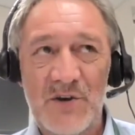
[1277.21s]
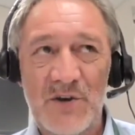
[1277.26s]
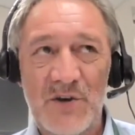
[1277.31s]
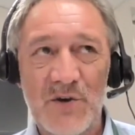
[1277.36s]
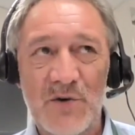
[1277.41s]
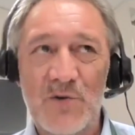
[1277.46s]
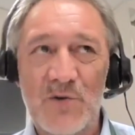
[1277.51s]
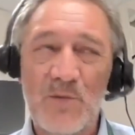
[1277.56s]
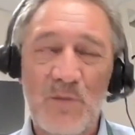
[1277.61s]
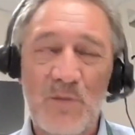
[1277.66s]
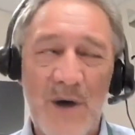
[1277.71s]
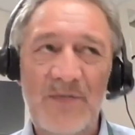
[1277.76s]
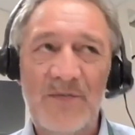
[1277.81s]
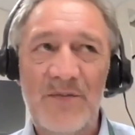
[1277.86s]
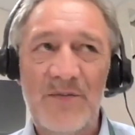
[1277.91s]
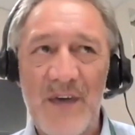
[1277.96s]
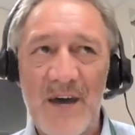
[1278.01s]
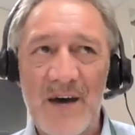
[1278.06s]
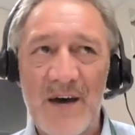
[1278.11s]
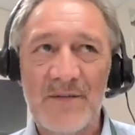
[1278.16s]
to your
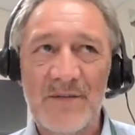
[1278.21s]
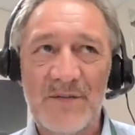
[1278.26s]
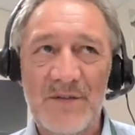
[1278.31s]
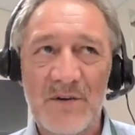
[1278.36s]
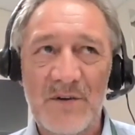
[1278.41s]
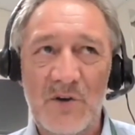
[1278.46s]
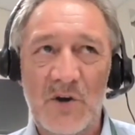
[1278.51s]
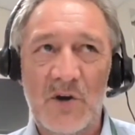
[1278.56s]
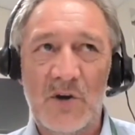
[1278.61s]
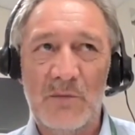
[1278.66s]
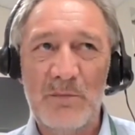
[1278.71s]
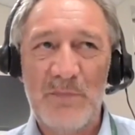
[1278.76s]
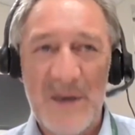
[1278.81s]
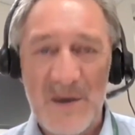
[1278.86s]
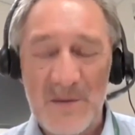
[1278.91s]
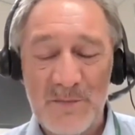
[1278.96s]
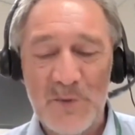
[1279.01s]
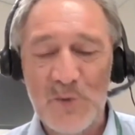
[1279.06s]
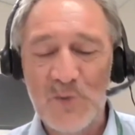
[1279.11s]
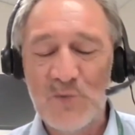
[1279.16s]
1,000
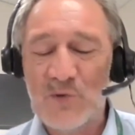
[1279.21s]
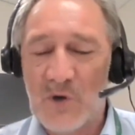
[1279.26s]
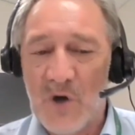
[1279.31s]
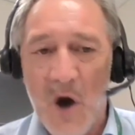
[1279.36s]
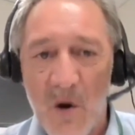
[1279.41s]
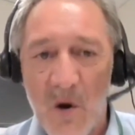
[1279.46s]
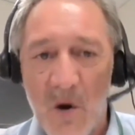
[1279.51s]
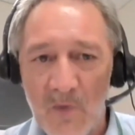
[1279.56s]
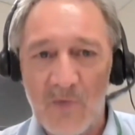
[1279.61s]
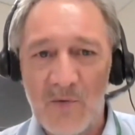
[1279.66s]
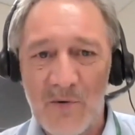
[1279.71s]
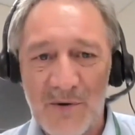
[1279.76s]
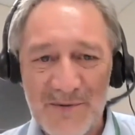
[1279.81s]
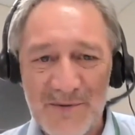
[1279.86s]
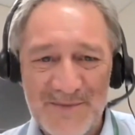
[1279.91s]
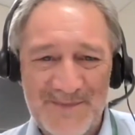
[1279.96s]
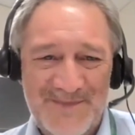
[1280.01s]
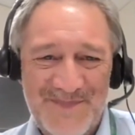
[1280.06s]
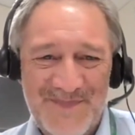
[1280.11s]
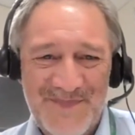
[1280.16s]
people goal.